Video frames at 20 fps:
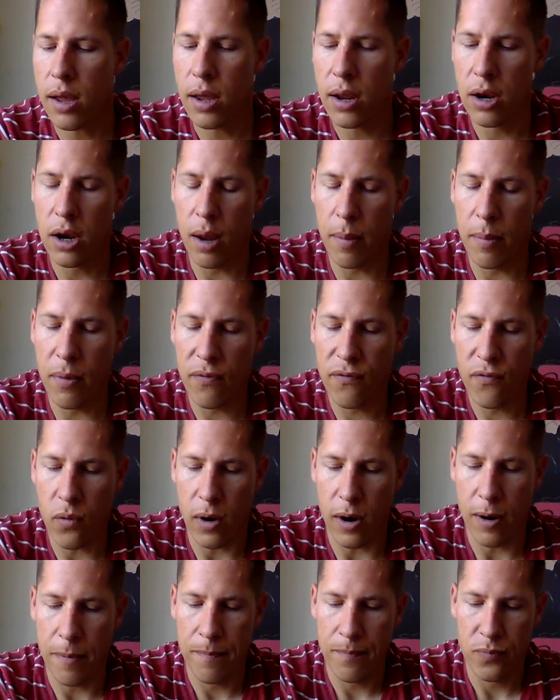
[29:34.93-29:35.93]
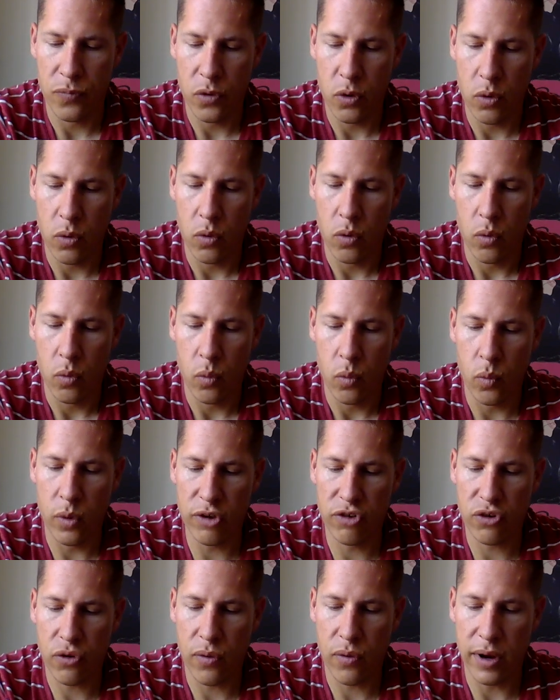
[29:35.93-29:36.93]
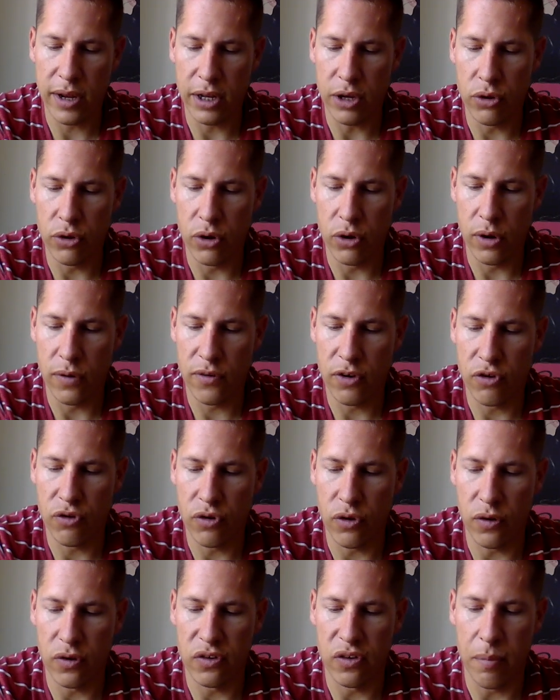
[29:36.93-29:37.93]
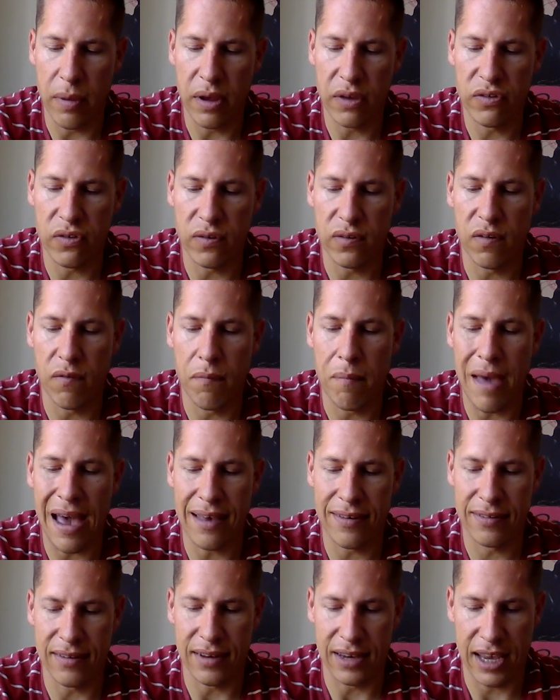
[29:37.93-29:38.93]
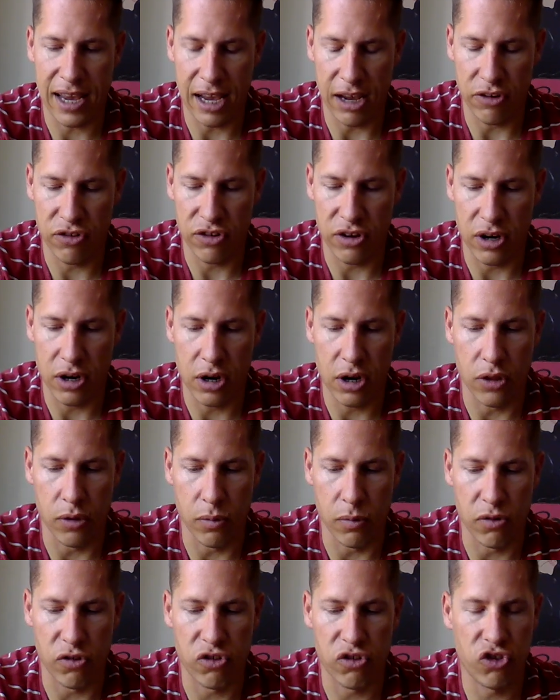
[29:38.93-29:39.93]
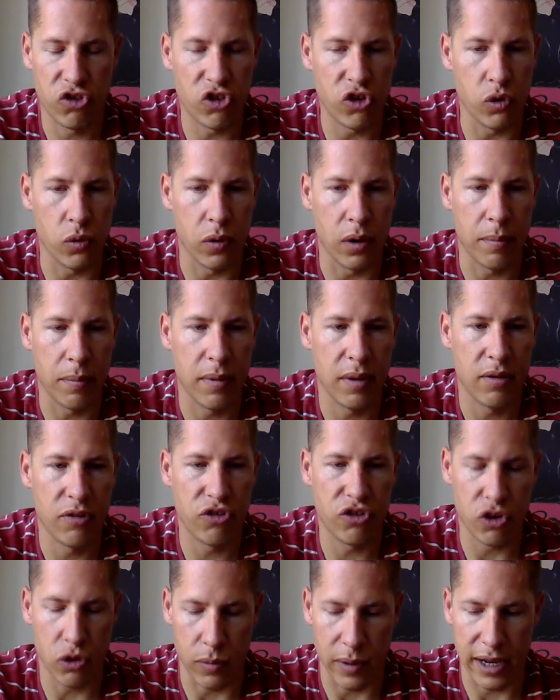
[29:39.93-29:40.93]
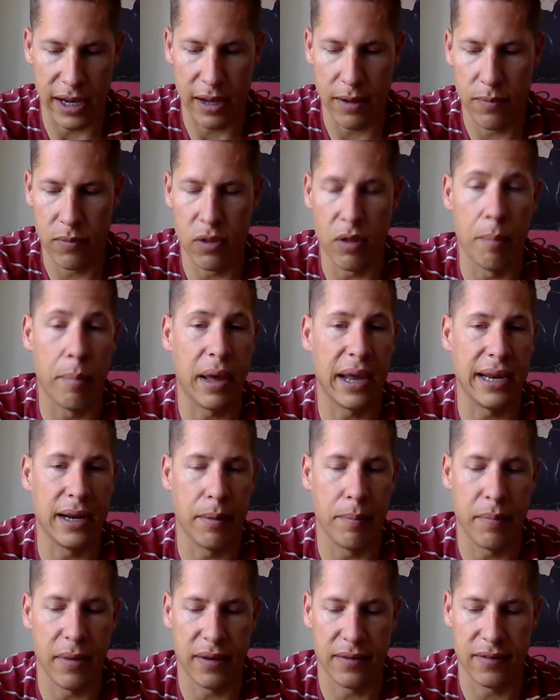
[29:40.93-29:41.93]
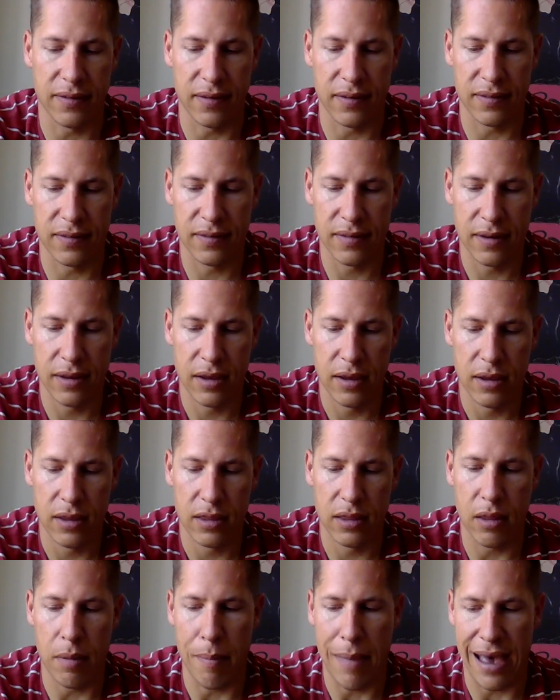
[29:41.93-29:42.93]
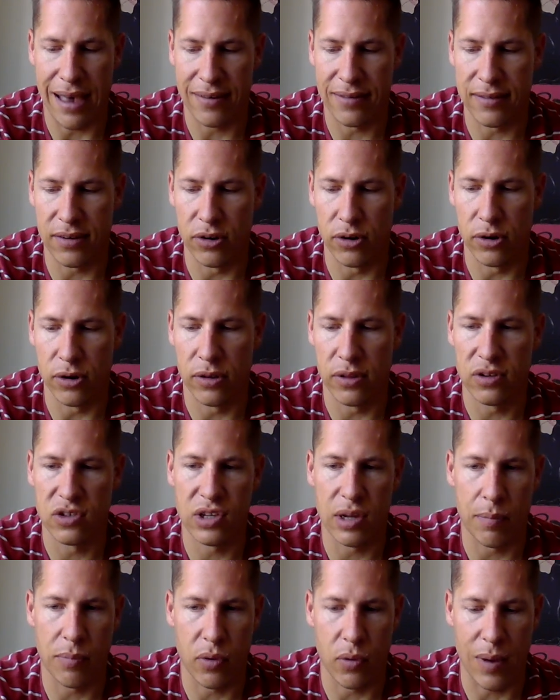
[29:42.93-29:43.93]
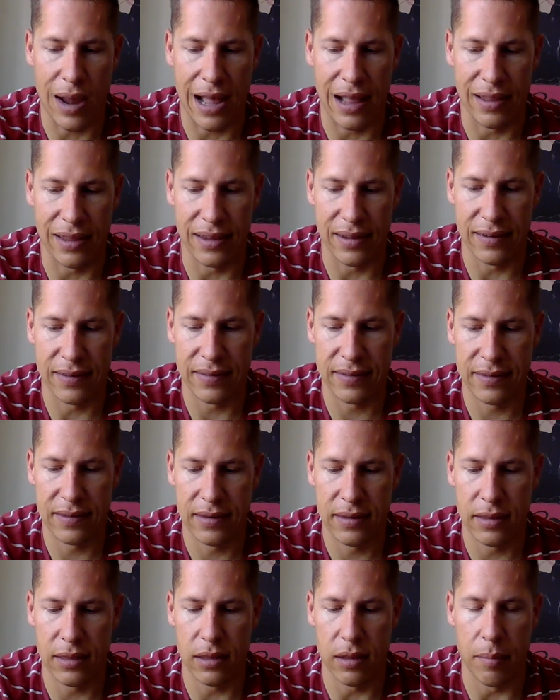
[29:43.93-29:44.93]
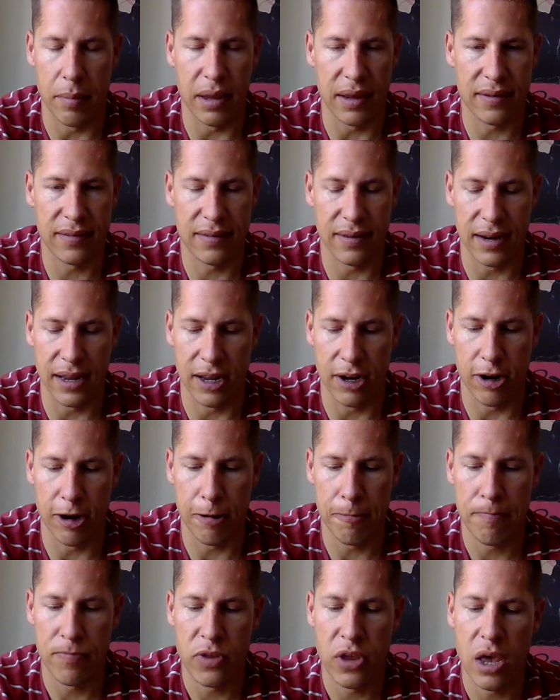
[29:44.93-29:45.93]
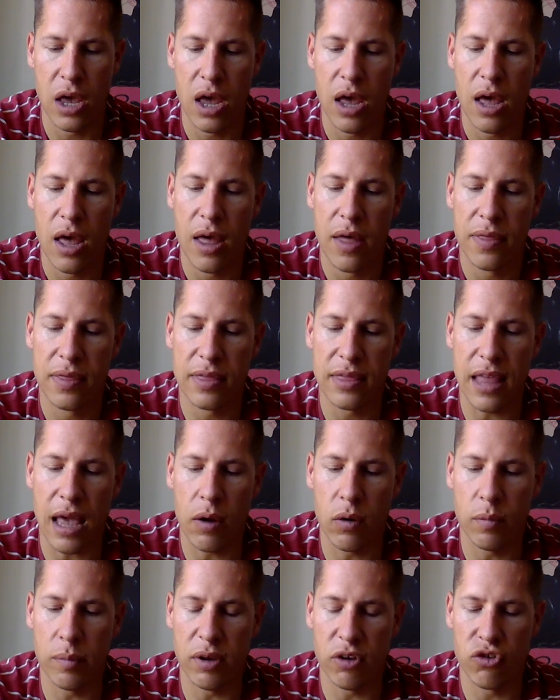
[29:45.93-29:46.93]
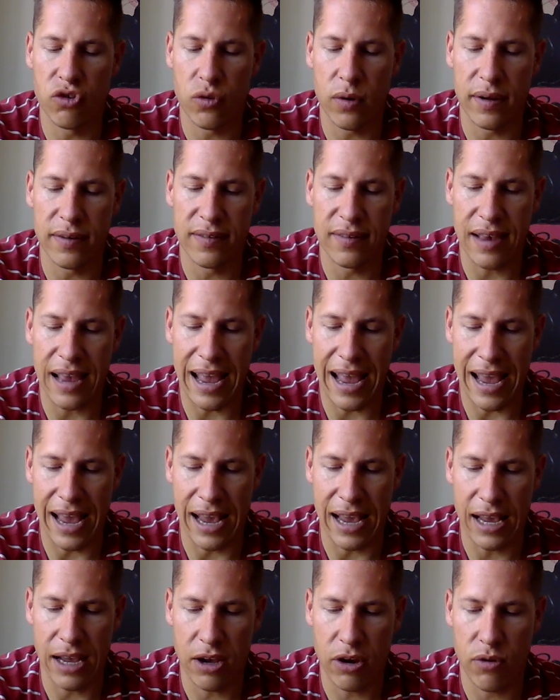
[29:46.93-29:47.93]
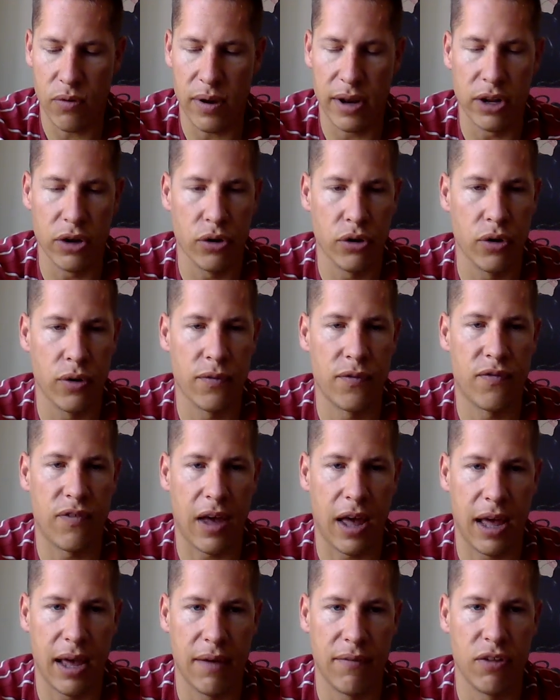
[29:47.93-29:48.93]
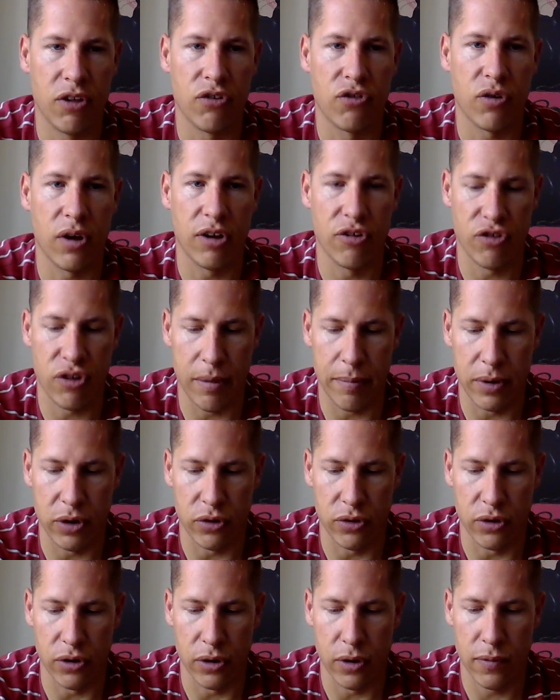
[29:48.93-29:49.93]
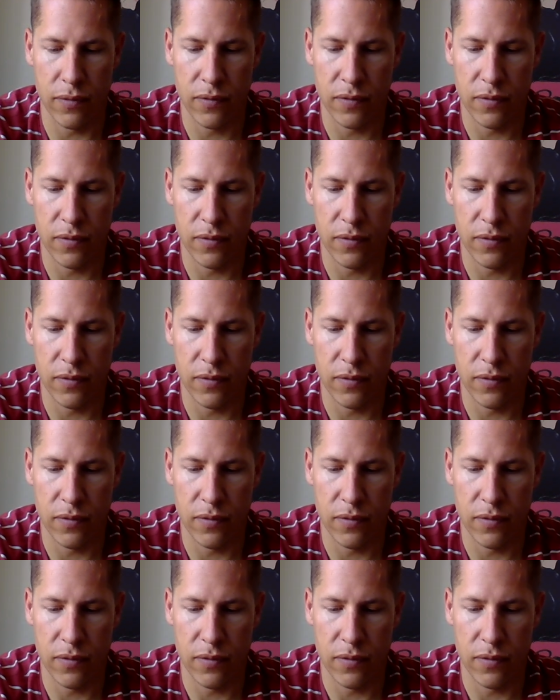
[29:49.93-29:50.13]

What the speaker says: Number 4, which cranial nerve controls the muscles of mastication? In other words, chewing, the bitum muscles, the masseter, the temporalis, the buccinator. That would be choice A, cranial nerve 5, the trigeminal nerve.